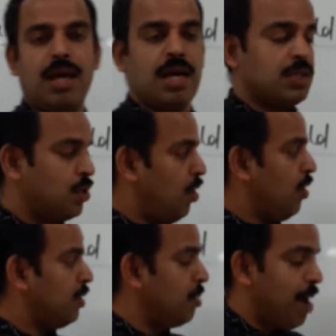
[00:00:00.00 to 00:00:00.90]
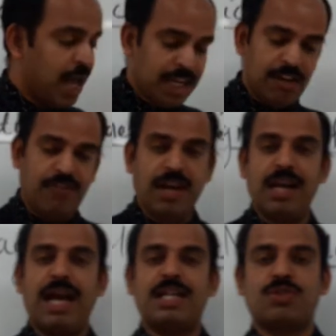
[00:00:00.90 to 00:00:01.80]
So the magnetic field
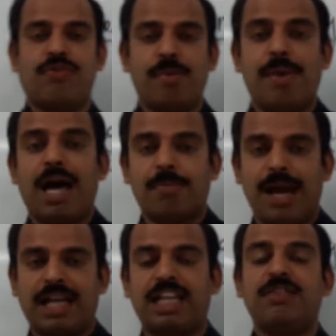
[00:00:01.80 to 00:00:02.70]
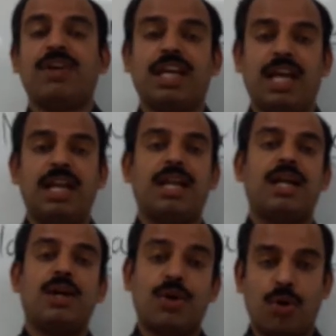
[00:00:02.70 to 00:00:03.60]
lines of a bar magnet we can
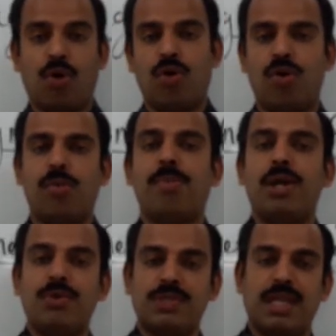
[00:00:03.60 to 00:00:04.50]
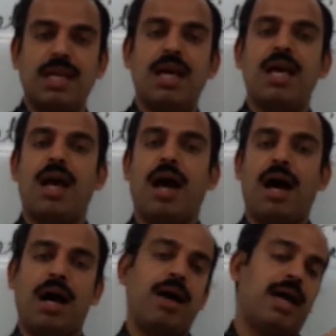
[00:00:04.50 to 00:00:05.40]
draw by using
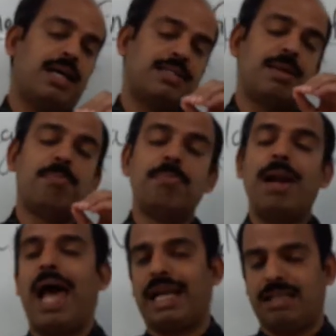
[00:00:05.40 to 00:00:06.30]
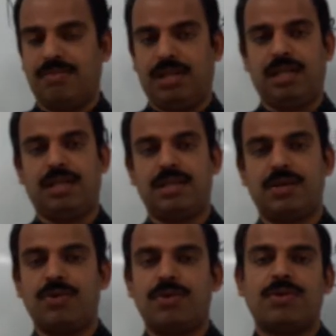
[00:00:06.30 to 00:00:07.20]
a simple activity.
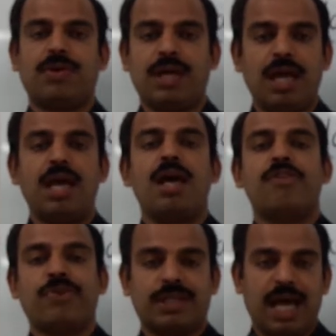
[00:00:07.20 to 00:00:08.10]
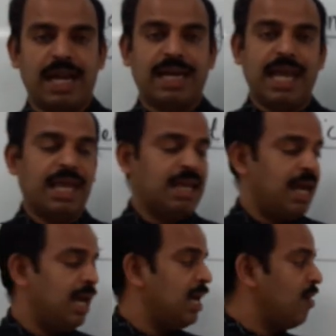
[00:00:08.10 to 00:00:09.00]
Okay. For that, take
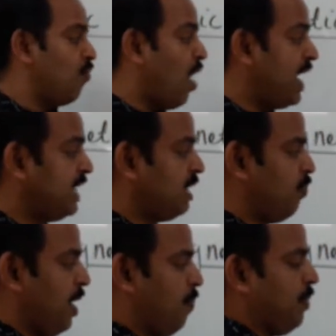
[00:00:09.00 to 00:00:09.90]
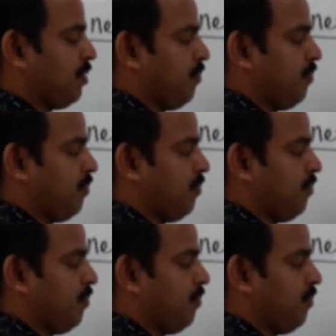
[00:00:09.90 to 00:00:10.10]
a white paper,